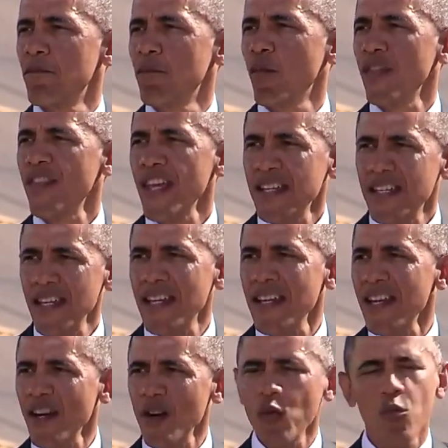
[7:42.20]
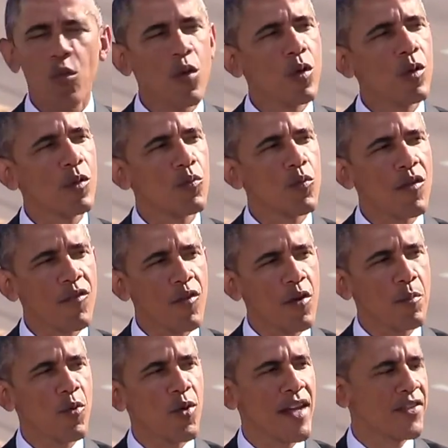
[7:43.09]
What they did here will
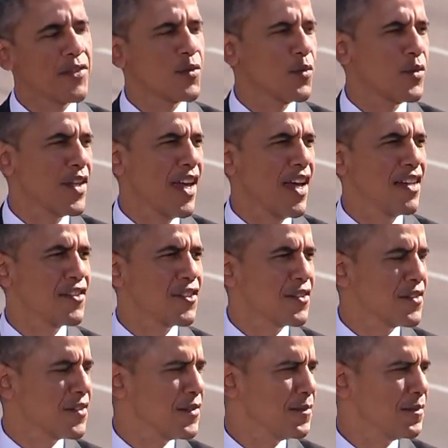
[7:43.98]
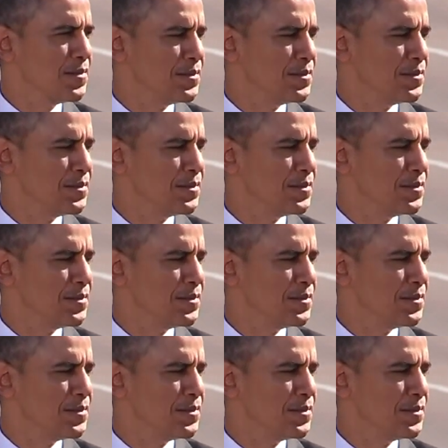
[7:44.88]
reverberate through the ages.